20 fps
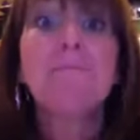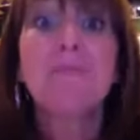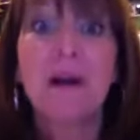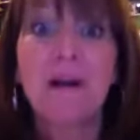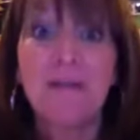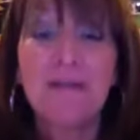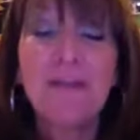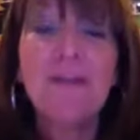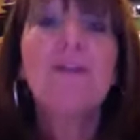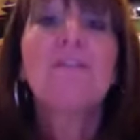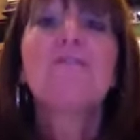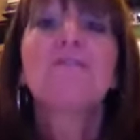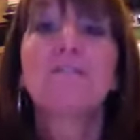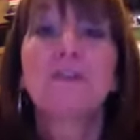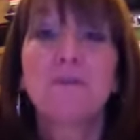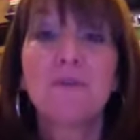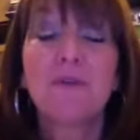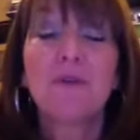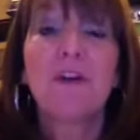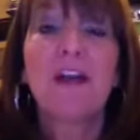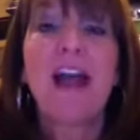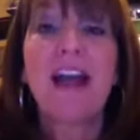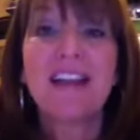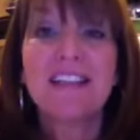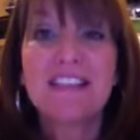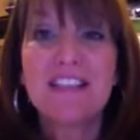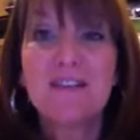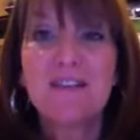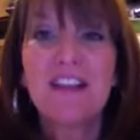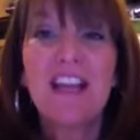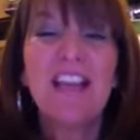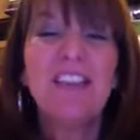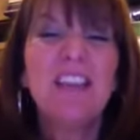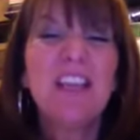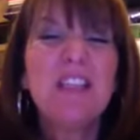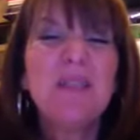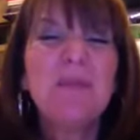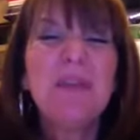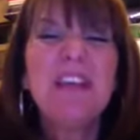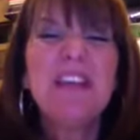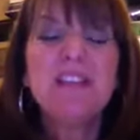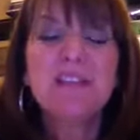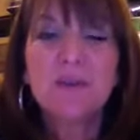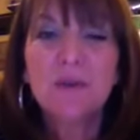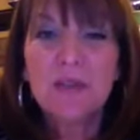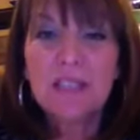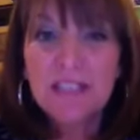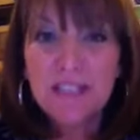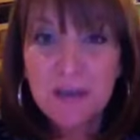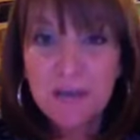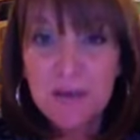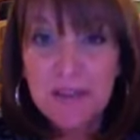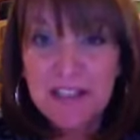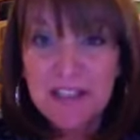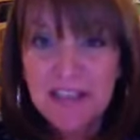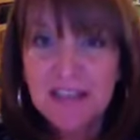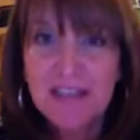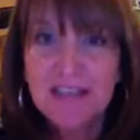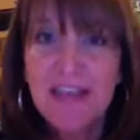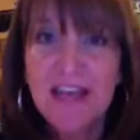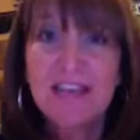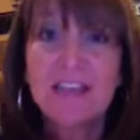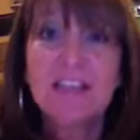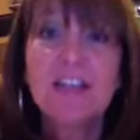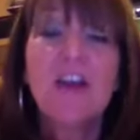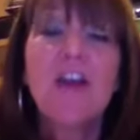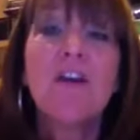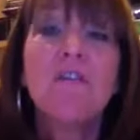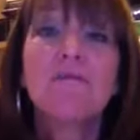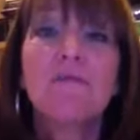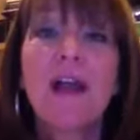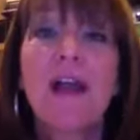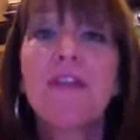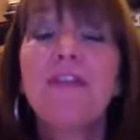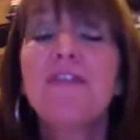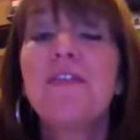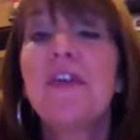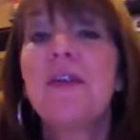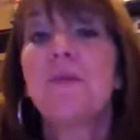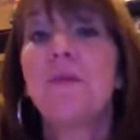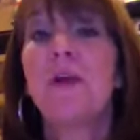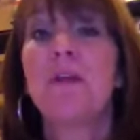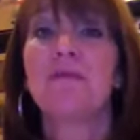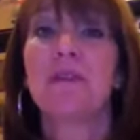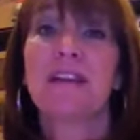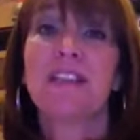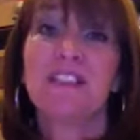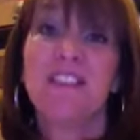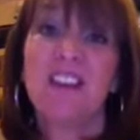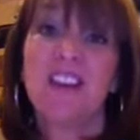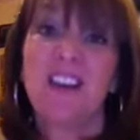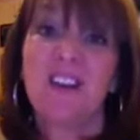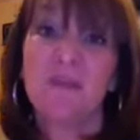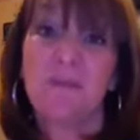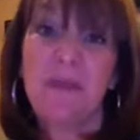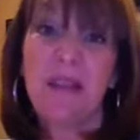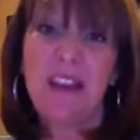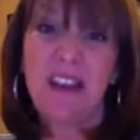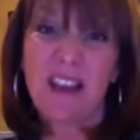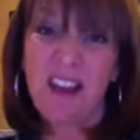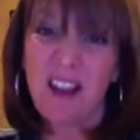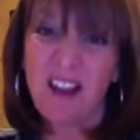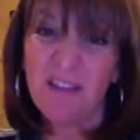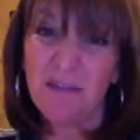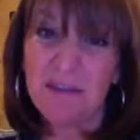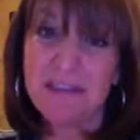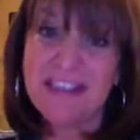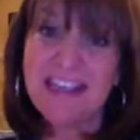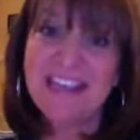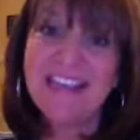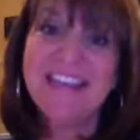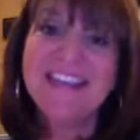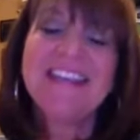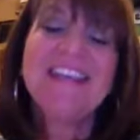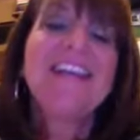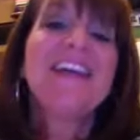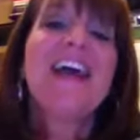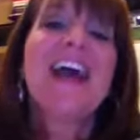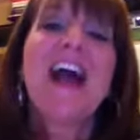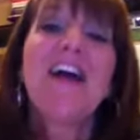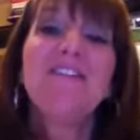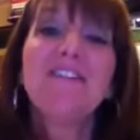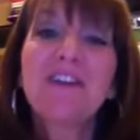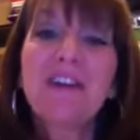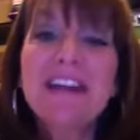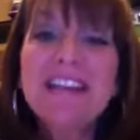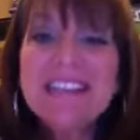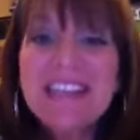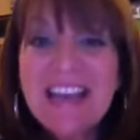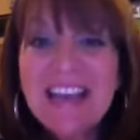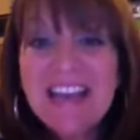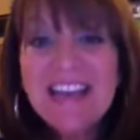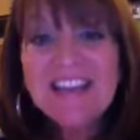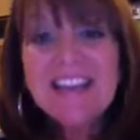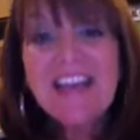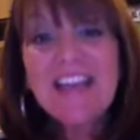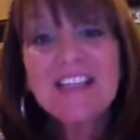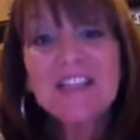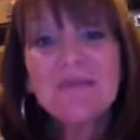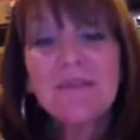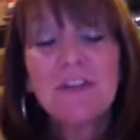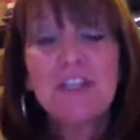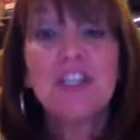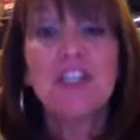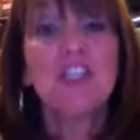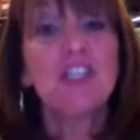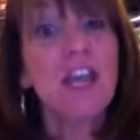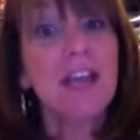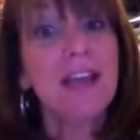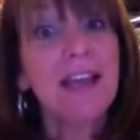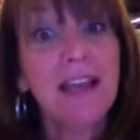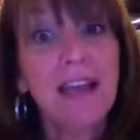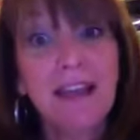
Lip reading: month from your activity. Let's be exhausted with success rather than well-rested in mediocrity. Have a great day. Thanks for checking